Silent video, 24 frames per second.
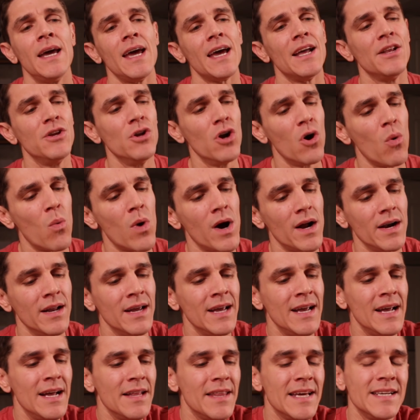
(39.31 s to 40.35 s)
And you know what?
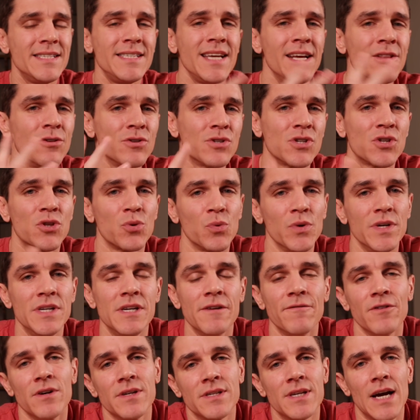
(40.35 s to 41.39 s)
They say there's three
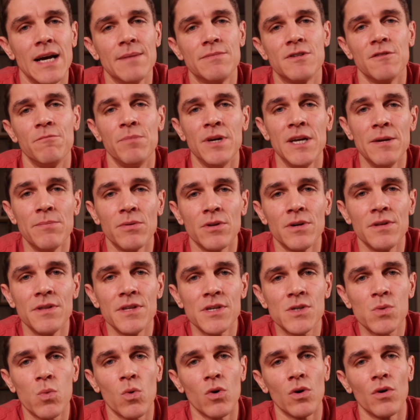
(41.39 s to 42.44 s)
different types of people in
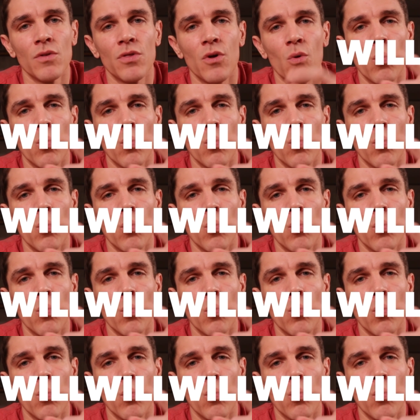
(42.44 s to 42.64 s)
this world: